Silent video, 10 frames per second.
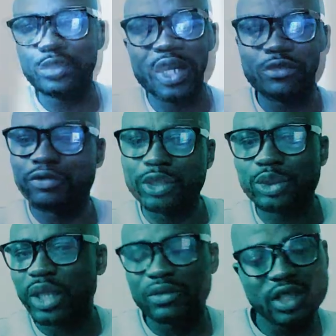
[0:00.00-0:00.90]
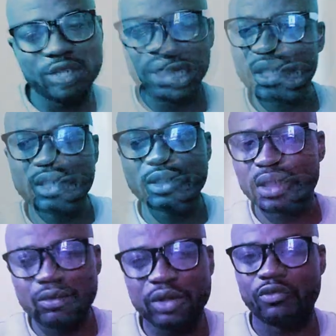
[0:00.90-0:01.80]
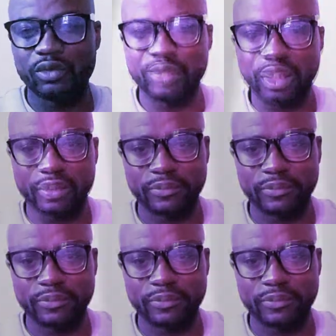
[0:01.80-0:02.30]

why the fuck you trying to keep my kids away from me?